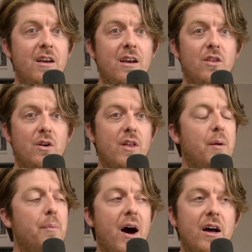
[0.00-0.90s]
And their
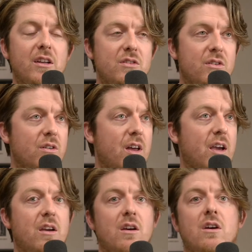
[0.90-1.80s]
like bodies are
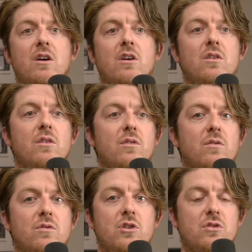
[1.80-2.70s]
like
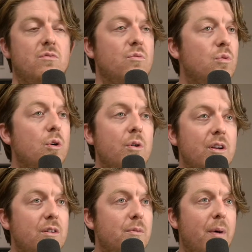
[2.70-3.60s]
just
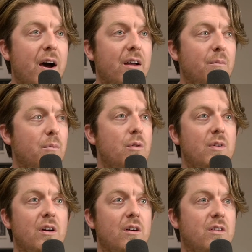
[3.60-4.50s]
ruined by
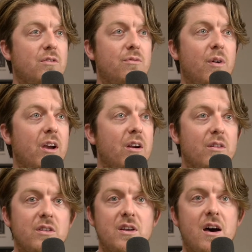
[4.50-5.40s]
moving all this freight all
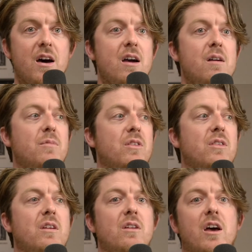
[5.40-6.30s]
the time. And
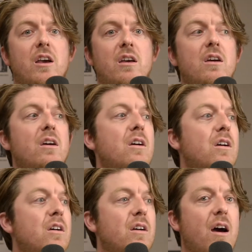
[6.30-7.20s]
they're like,
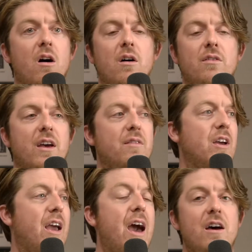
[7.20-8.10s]
they have
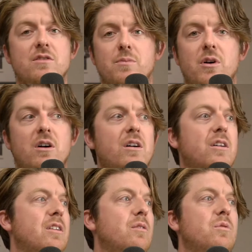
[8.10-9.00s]
like asthma,
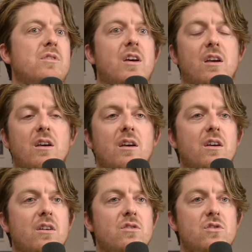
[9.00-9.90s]
and it was like
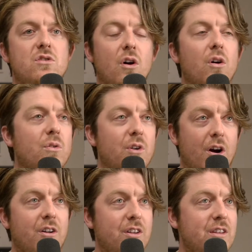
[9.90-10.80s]
so
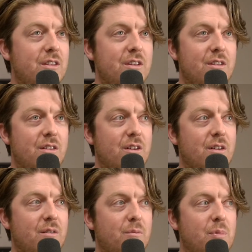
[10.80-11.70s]
gnarly,
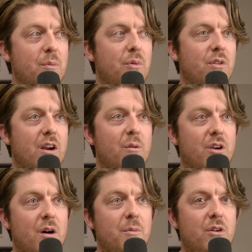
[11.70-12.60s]
the people that I would
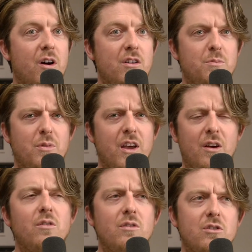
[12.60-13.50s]
come across, but like
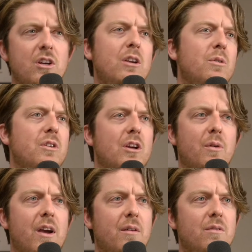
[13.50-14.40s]
genuinely
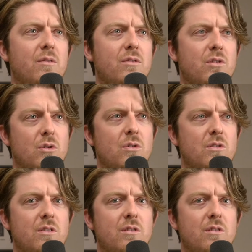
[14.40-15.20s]
great dudes, and